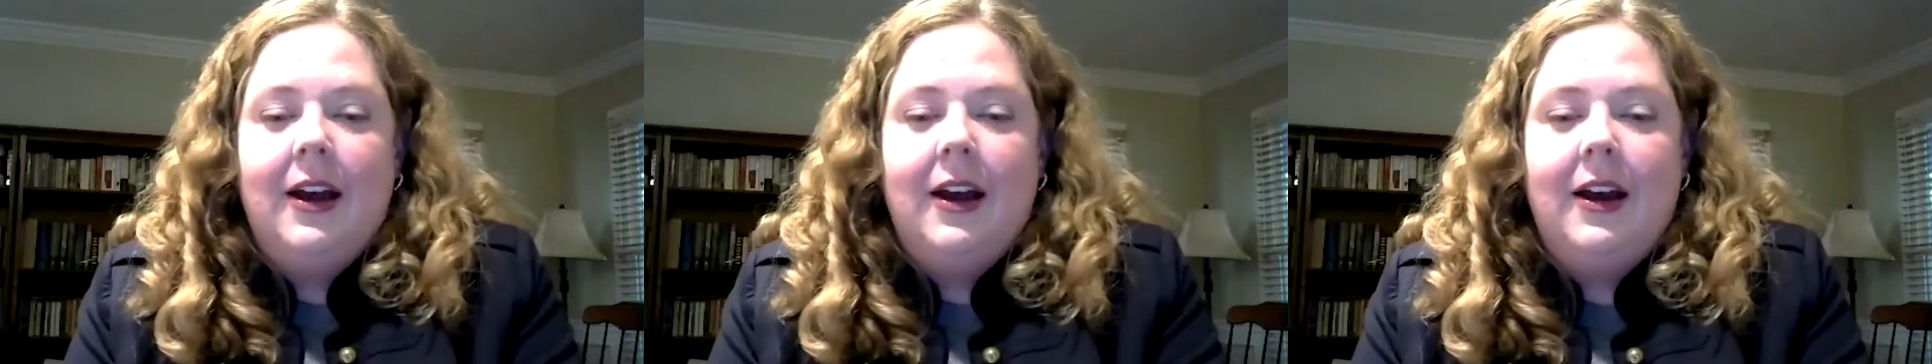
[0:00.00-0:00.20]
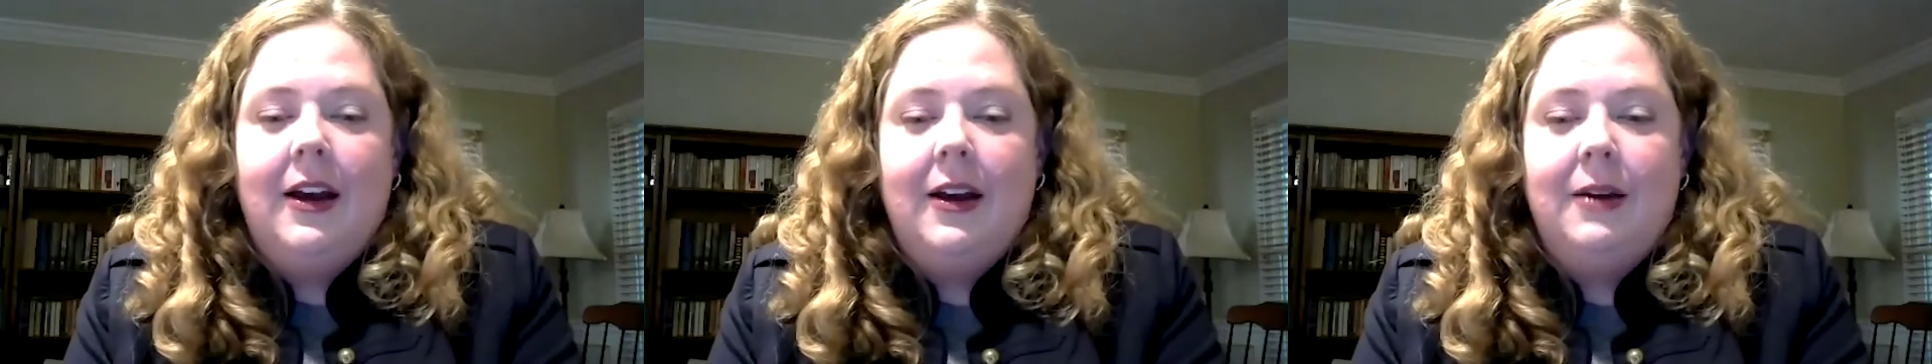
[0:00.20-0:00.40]

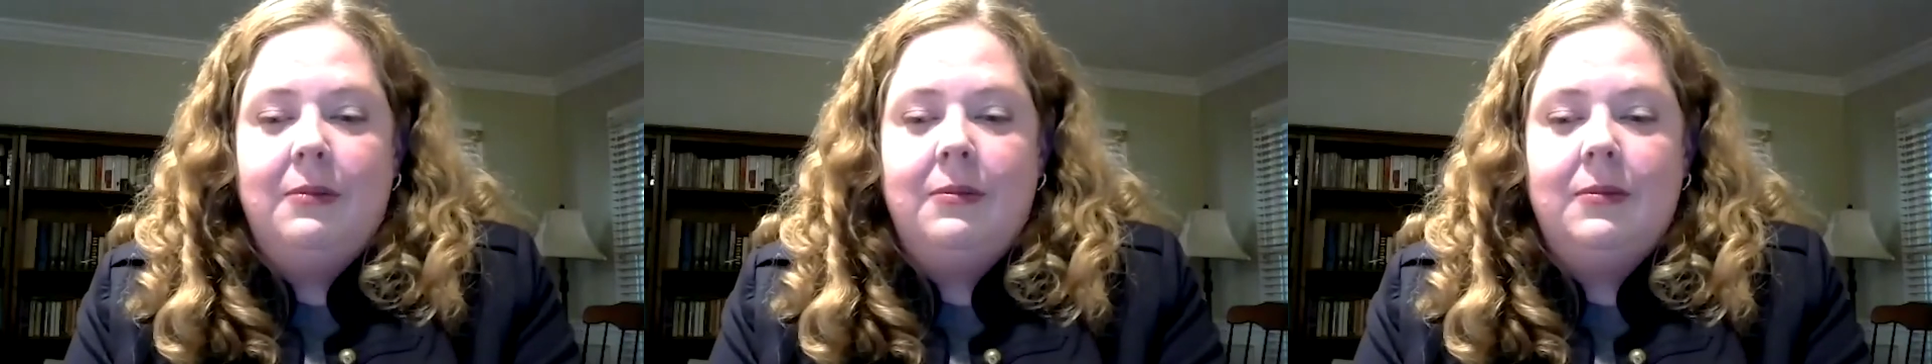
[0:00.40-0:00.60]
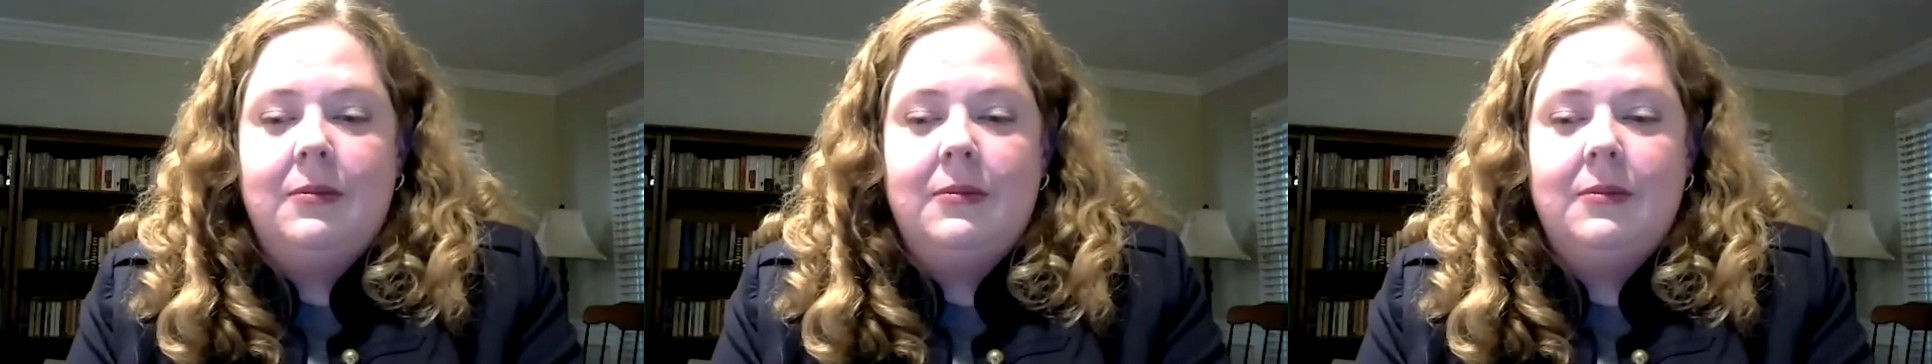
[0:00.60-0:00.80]

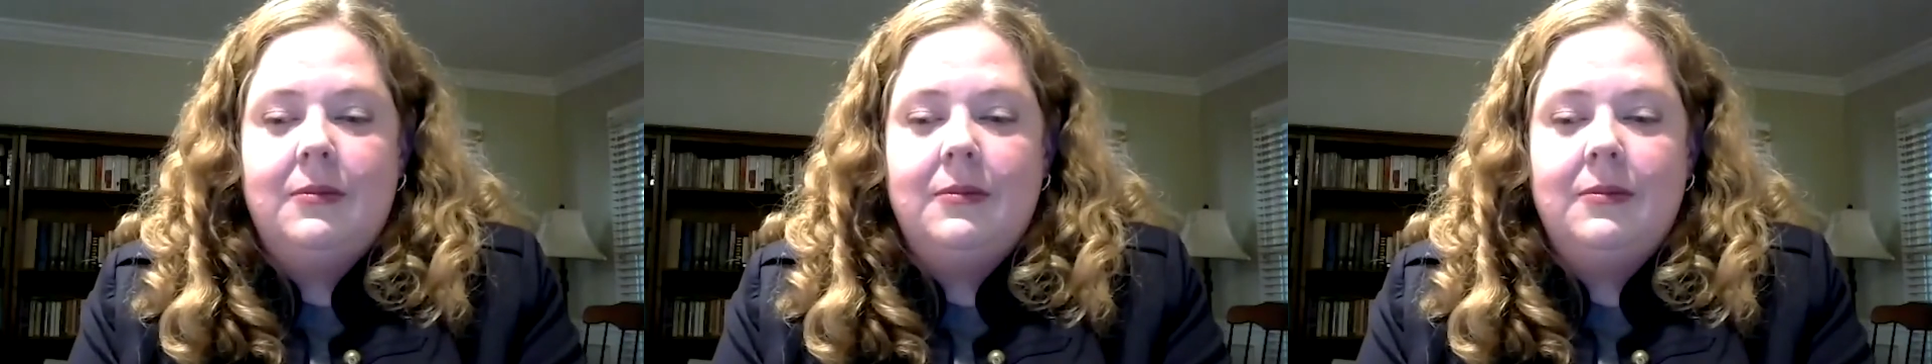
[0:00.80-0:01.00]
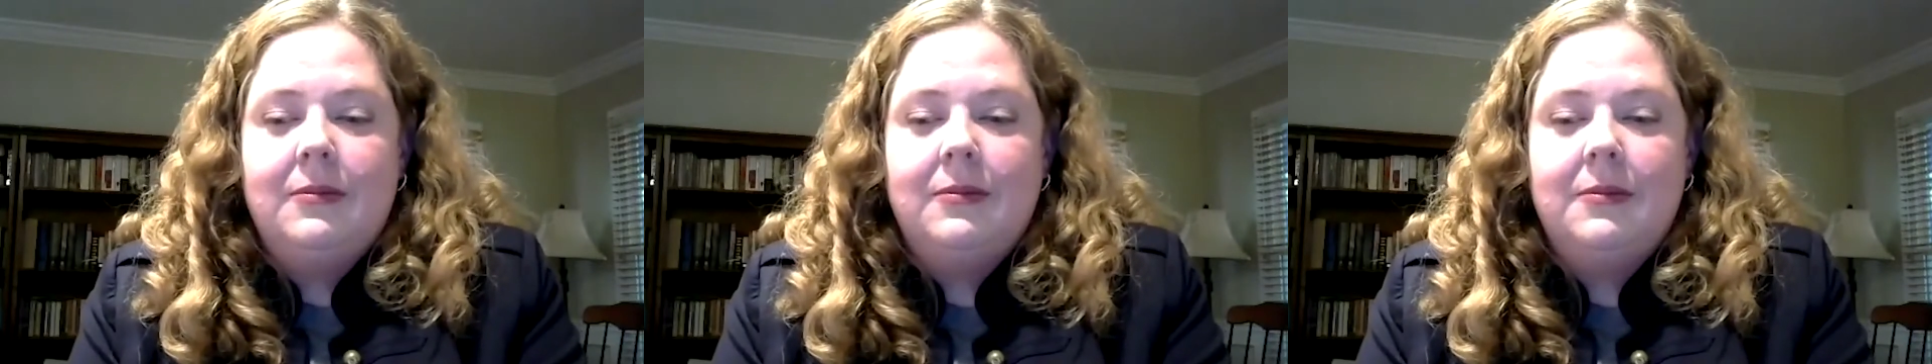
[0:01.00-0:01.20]
um,
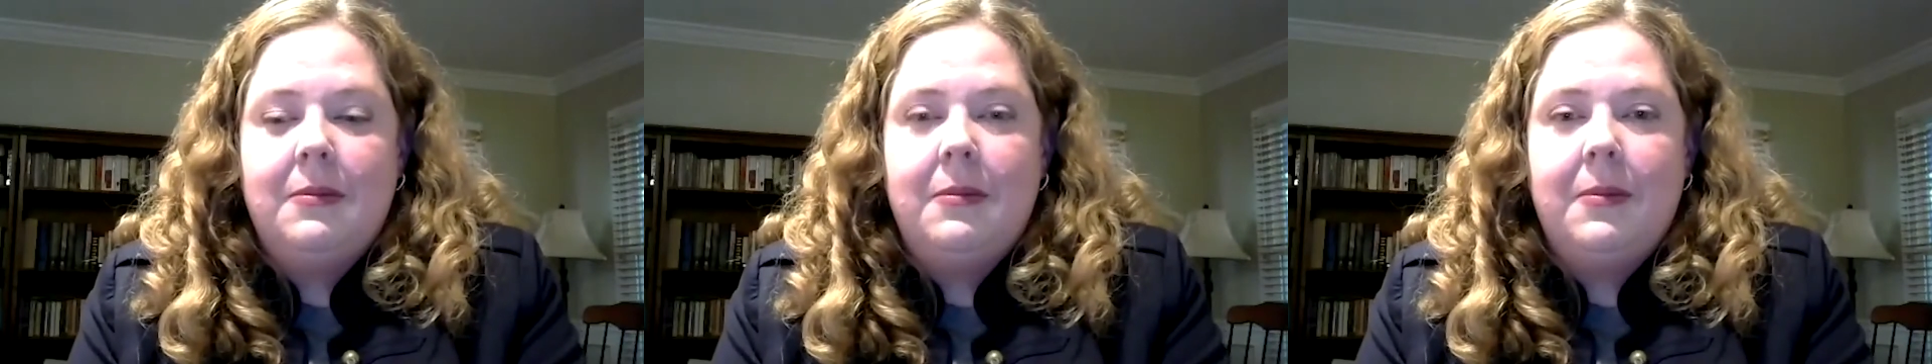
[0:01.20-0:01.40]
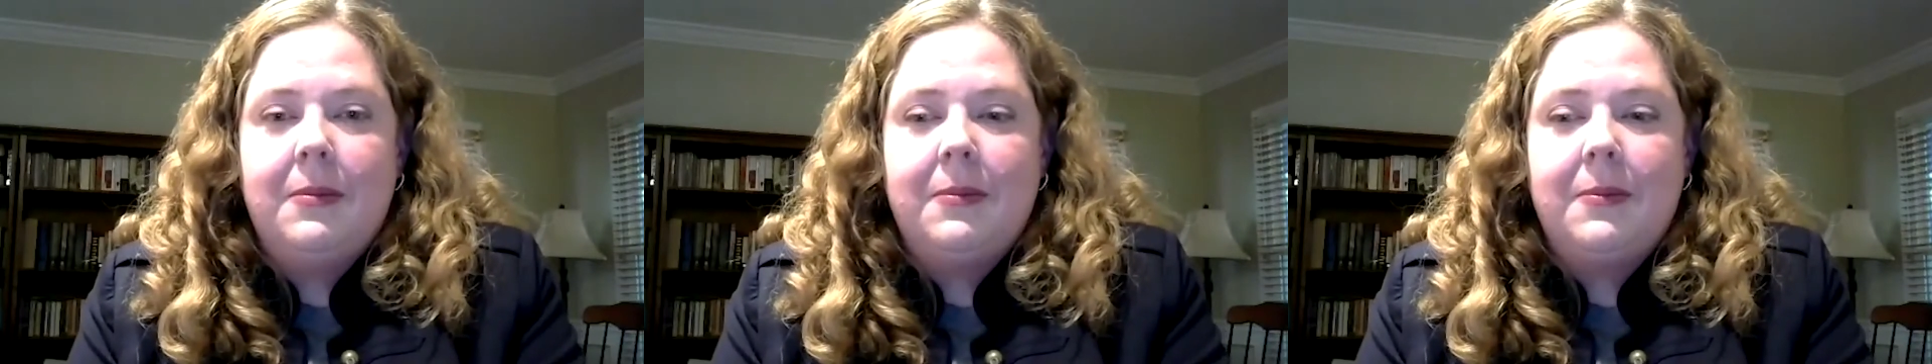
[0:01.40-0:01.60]

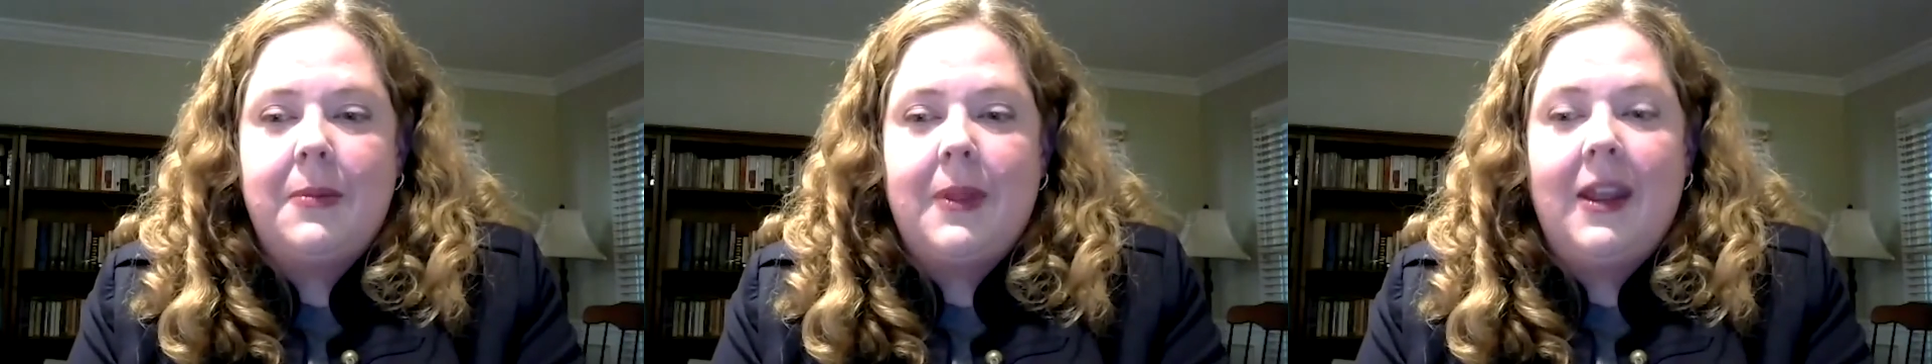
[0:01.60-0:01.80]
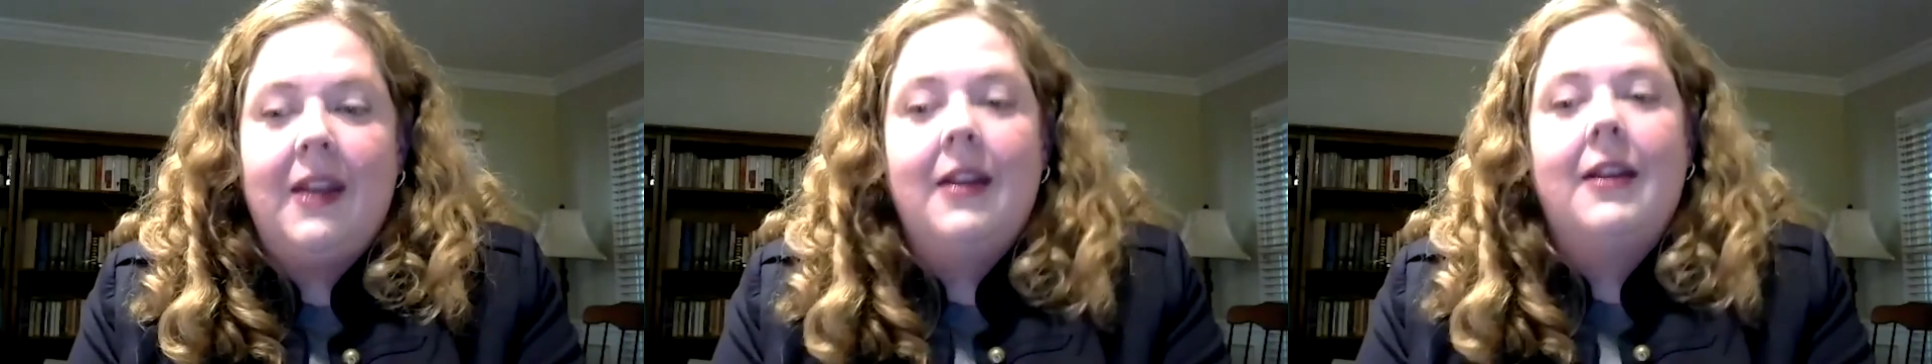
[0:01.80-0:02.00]

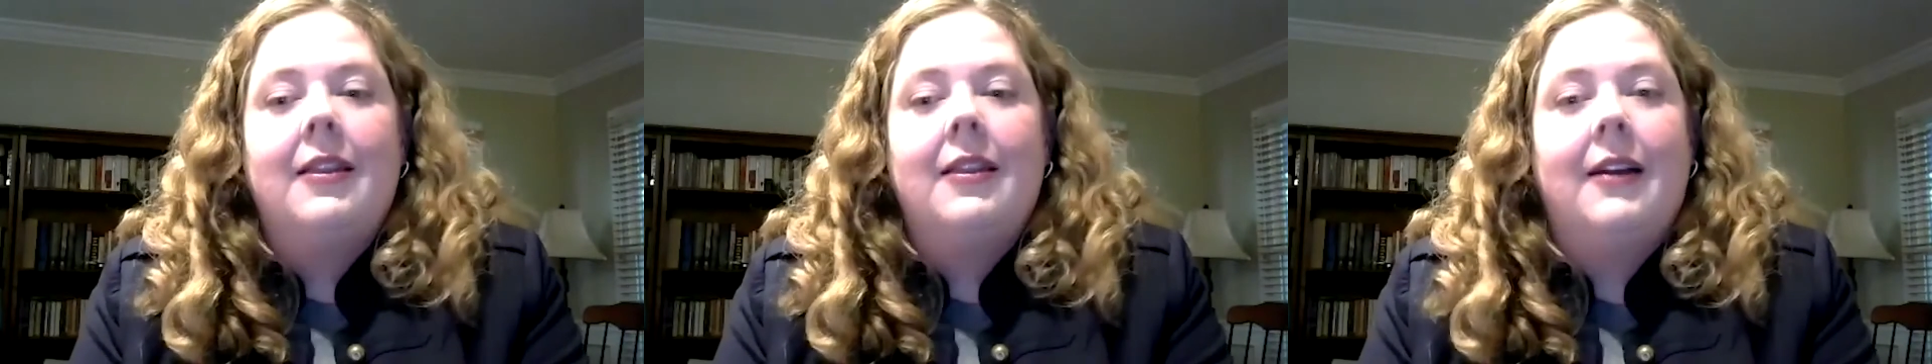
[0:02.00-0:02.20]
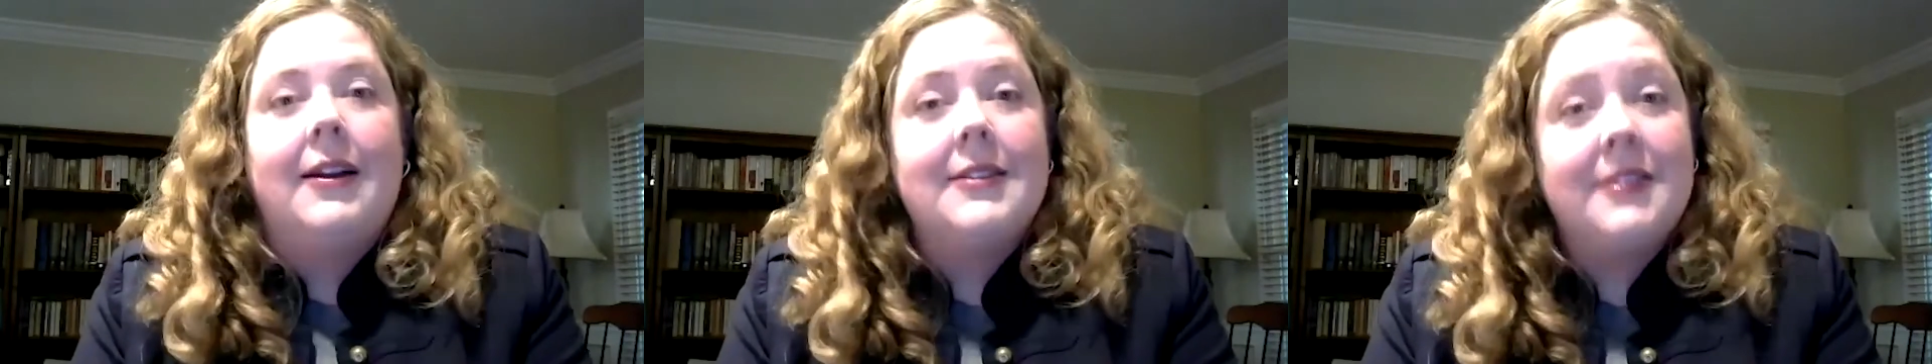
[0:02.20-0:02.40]

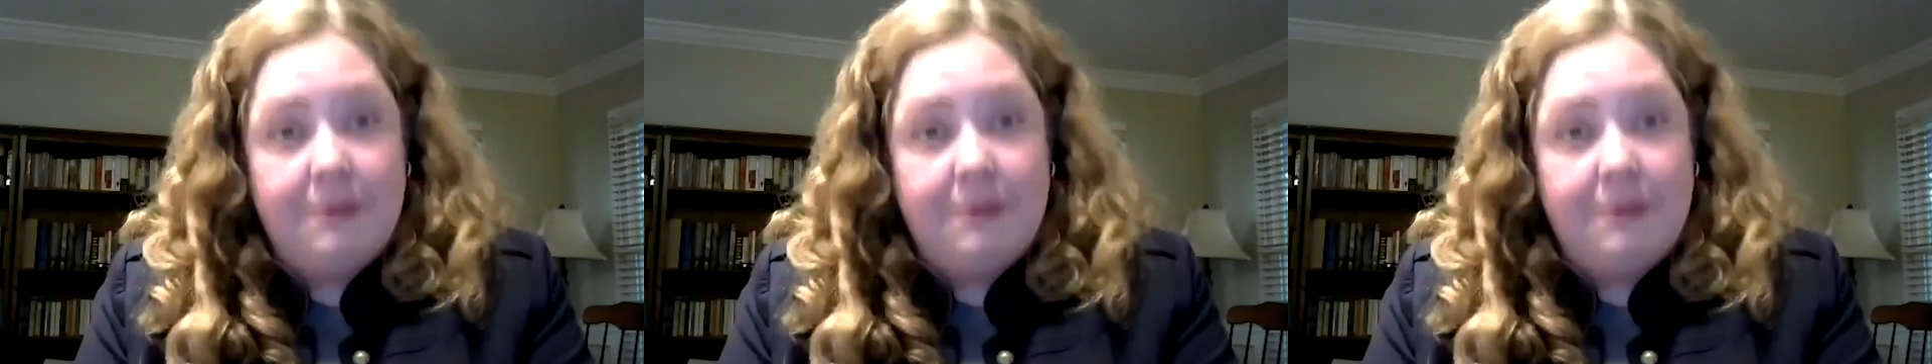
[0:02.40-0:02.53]
lots